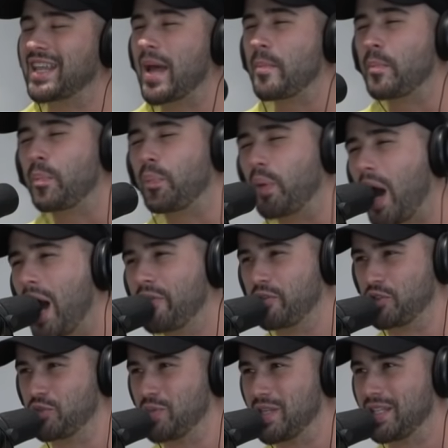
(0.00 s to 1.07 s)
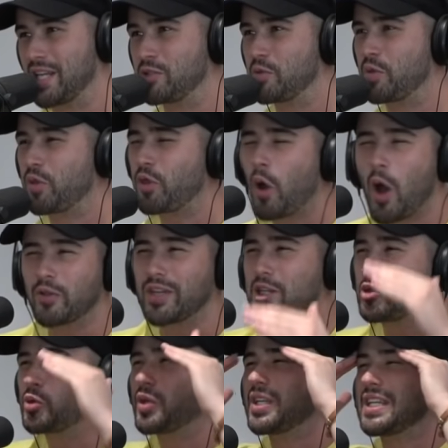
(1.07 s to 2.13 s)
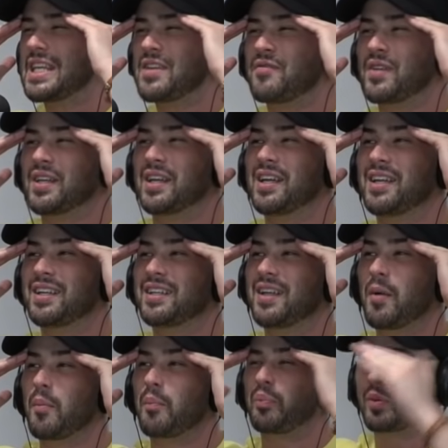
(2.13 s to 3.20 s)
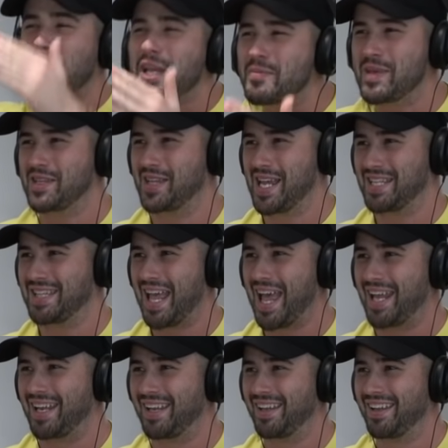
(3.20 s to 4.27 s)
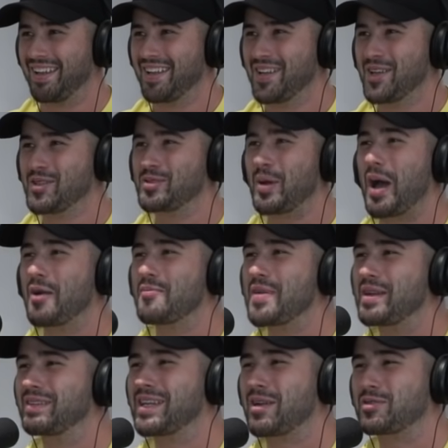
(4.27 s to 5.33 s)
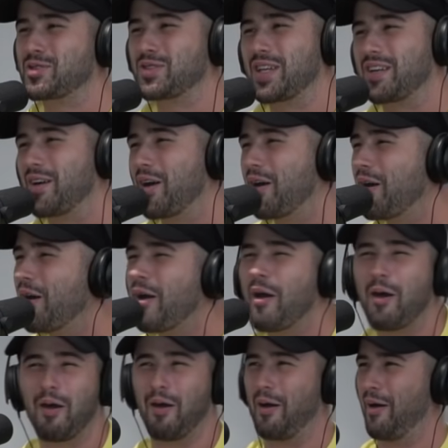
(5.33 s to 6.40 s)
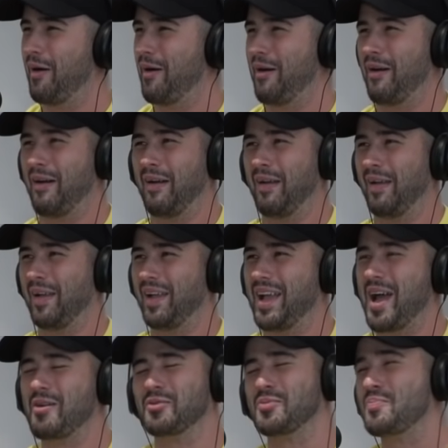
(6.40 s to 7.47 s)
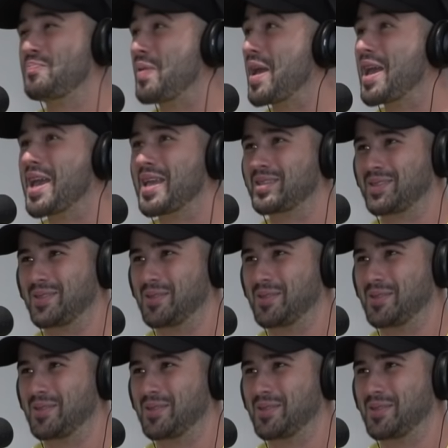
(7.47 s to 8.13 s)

that bothers me that you thought that you could even play me like that. Right. So I immediately I was just like, oh, I was pissed,